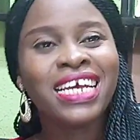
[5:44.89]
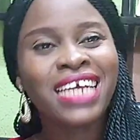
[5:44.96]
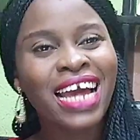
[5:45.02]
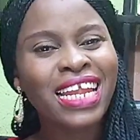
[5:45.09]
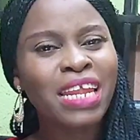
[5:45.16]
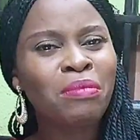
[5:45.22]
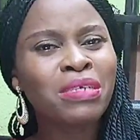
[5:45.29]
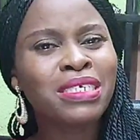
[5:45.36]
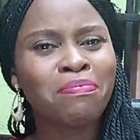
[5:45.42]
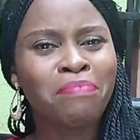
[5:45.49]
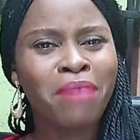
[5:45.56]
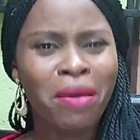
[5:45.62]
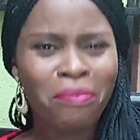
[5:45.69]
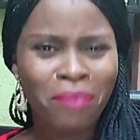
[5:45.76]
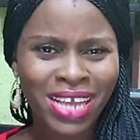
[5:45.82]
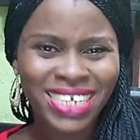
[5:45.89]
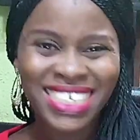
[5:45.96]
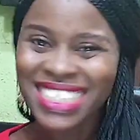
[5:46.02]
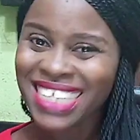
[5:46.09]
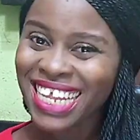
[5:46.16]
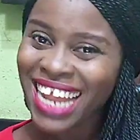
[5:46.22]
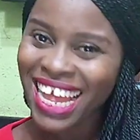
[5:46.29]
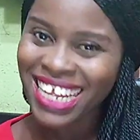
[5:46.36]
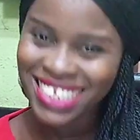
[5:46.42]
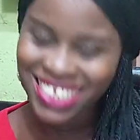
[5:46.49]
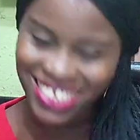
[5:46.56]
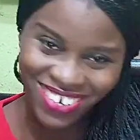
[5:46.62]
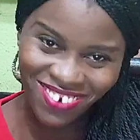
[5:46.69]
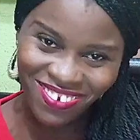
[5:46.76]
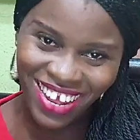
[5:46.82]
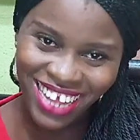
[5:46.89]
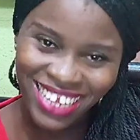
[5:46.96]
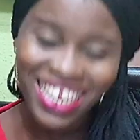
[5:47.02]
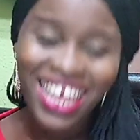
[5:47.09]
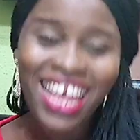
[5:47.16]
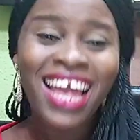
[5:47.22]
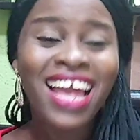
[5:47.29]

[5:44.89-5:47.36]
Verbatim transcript: Her name is Meme. She's a Nigerian,